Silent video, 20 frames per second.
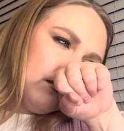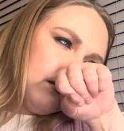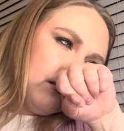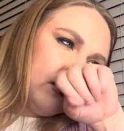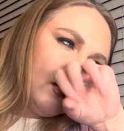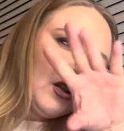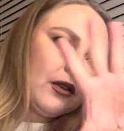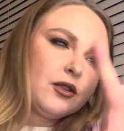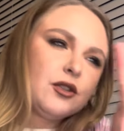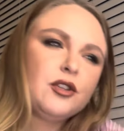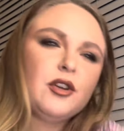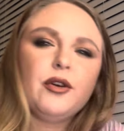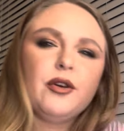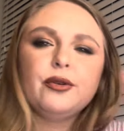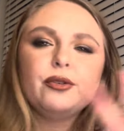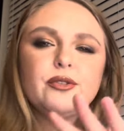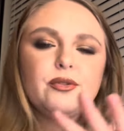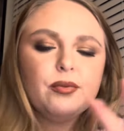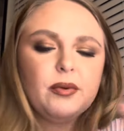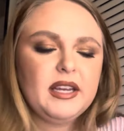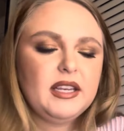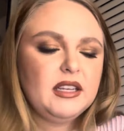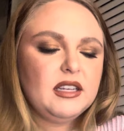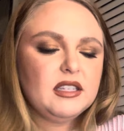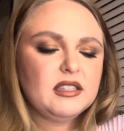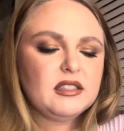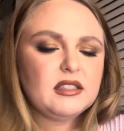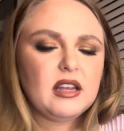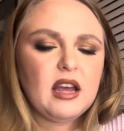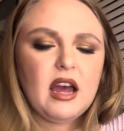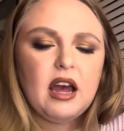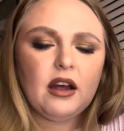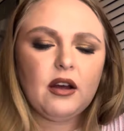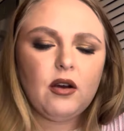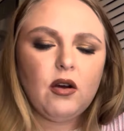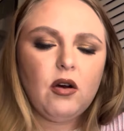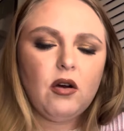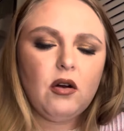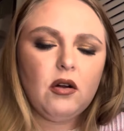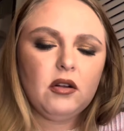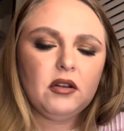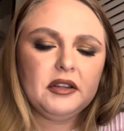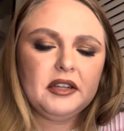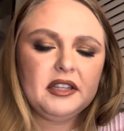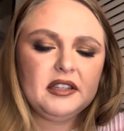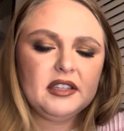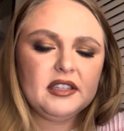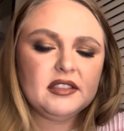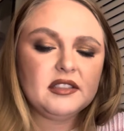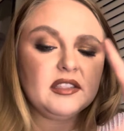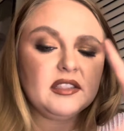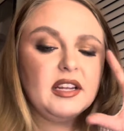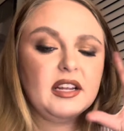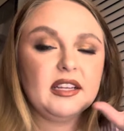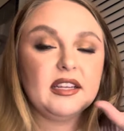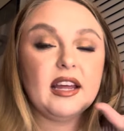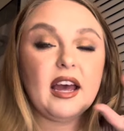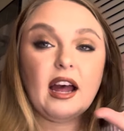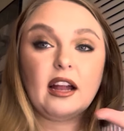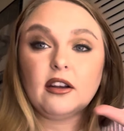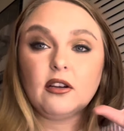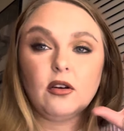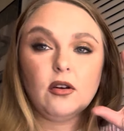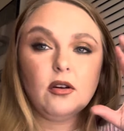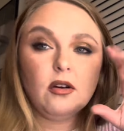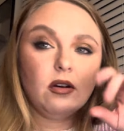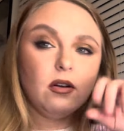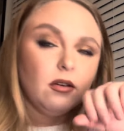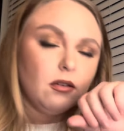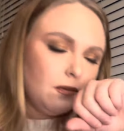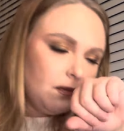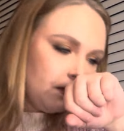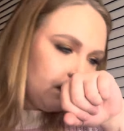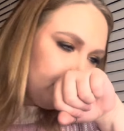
There's no sweetness at all in this scent at all.